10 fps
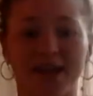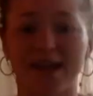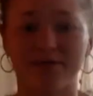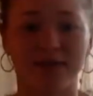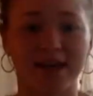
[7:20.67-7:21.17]

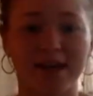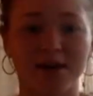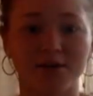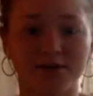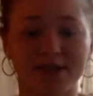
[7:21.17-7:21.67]
at
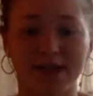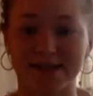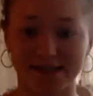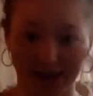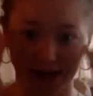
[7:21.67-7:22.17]
videos,
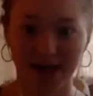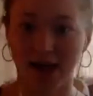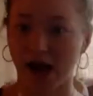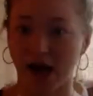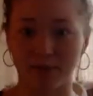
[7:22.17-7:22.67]
it's like
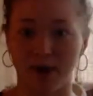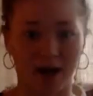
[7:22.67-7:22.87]
mind